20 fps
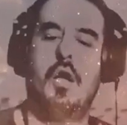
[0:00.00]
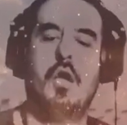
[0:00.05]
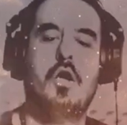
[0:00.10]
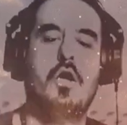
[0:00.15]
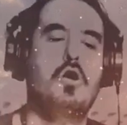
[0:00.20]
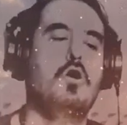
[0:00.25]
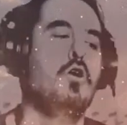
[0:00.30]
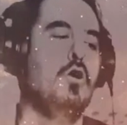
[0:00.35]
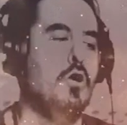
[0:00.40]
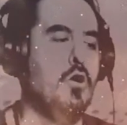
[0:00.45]
in
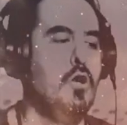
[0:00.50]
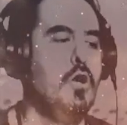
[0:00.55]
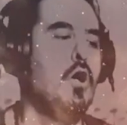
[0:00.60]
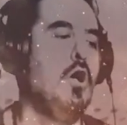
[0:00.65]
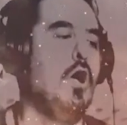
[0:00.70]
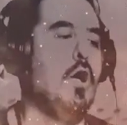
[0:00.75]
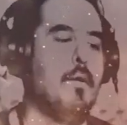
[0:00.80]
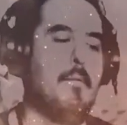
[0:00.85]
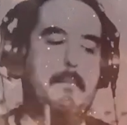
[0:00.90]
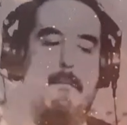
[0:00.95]
the middle
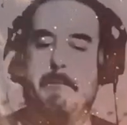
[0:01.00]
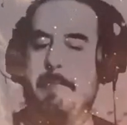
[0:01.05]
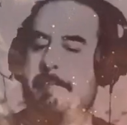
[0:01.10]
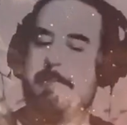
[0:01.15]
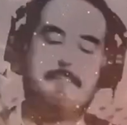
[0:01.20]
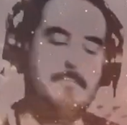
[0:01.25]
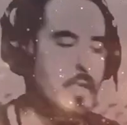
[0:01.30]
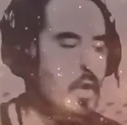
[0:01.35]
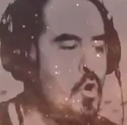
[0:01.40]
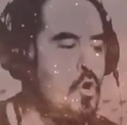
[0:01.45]
of the
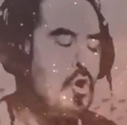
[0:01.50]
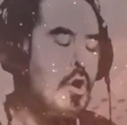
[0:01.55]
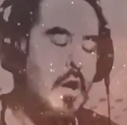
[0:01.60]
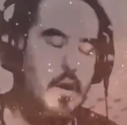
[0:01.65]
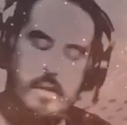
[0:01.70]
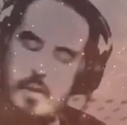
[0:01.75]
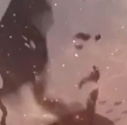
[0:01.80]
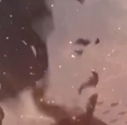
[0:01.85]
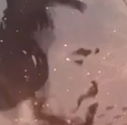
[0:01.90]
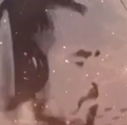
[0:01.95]
video.
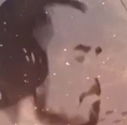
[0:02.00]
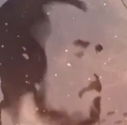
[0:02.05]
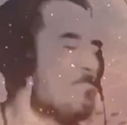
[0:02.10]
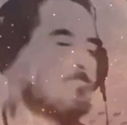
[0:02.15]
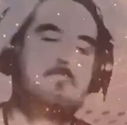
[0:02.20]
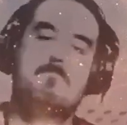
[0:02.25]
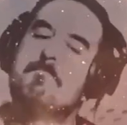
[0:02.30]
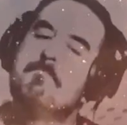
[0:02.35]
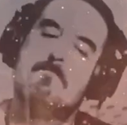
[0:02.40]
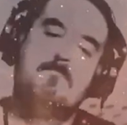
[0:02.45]

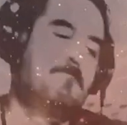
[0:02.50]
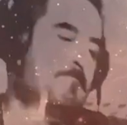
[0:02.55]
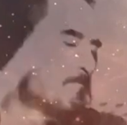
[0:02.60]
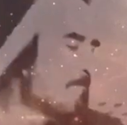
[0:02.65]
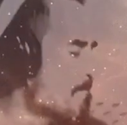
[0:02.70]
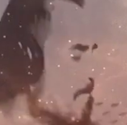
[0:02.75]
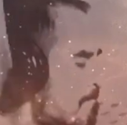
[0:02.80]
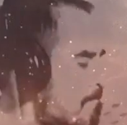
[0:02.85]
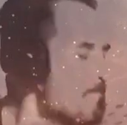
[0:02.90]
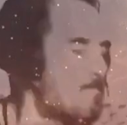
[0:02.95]

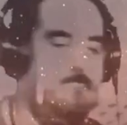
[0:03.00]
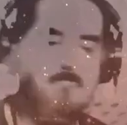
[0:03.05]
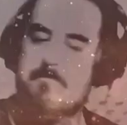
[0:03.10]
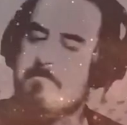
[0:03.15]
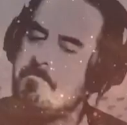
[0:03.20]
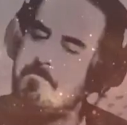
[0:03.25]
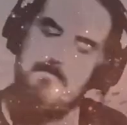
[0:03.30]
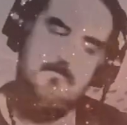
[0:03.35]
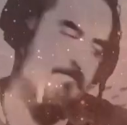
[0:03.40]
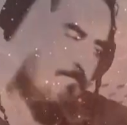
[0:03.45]
Yeah, cool
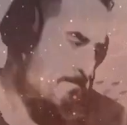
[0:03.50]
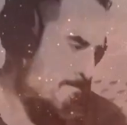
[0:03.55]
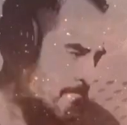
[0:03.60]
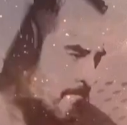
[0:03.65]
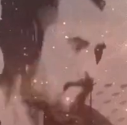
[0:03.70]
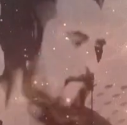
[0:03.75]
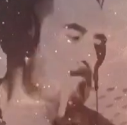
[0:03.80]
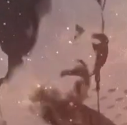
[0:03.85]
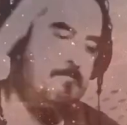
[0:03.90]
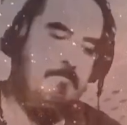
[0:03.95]
technical
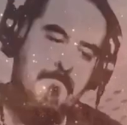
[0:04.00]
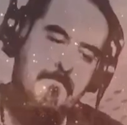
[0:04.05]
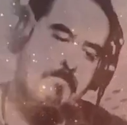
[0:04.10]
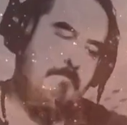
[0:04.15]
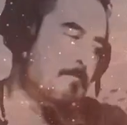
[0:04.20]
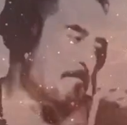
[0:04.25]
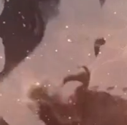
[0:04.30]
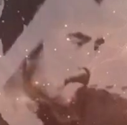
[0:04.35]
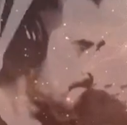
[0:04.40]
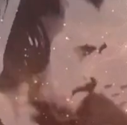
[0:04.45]
patterns.
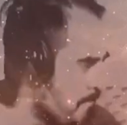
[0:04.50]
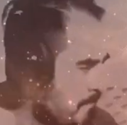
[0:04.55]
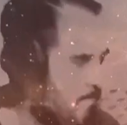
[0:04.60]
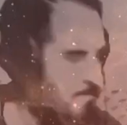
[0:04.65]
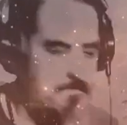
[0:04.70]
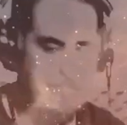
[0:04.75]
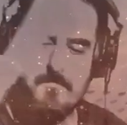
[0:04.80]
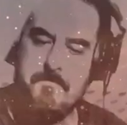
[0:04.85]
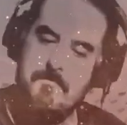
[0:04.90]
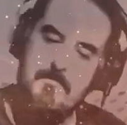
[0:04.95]

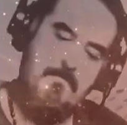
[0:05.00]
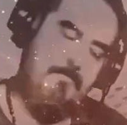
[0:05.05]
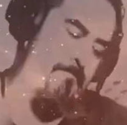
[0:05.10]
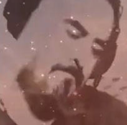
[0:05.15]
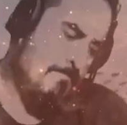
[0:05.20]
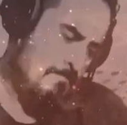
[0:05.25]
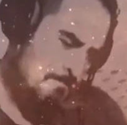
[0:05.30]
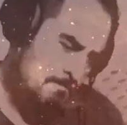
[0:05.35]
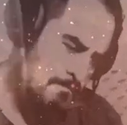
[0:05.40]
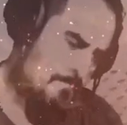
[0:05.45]
A
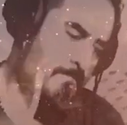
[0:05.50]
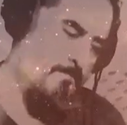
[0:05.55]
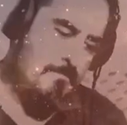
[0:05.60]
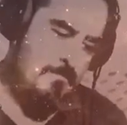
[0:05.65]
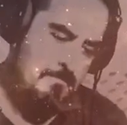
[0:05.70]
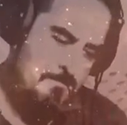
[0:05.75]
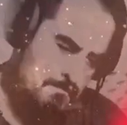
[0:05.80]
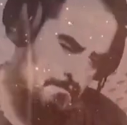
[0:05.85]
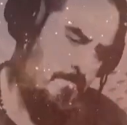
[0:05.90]
nice swing.